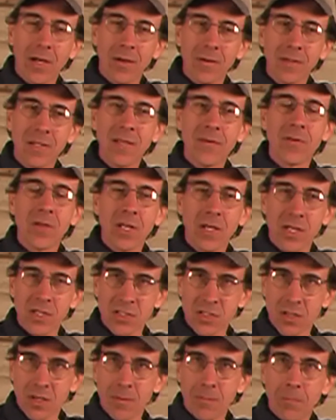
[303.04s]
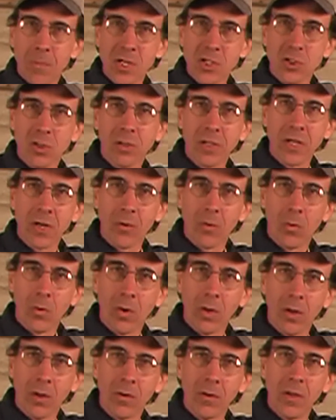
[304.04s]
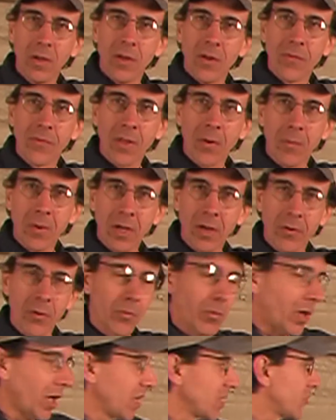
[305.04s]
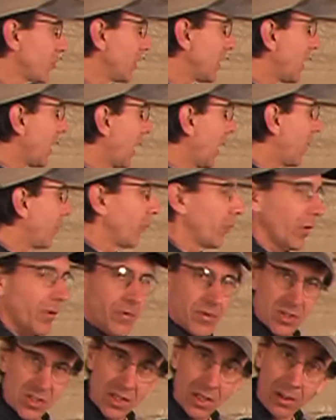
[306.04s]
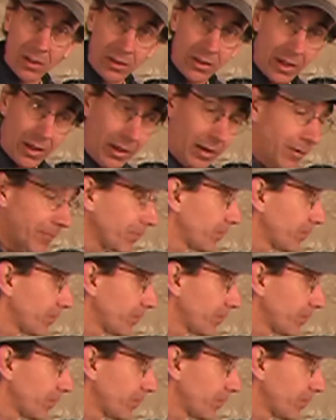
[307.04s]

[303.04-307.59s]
giving us much cleaner oil than we otherwise would get with a steel tank.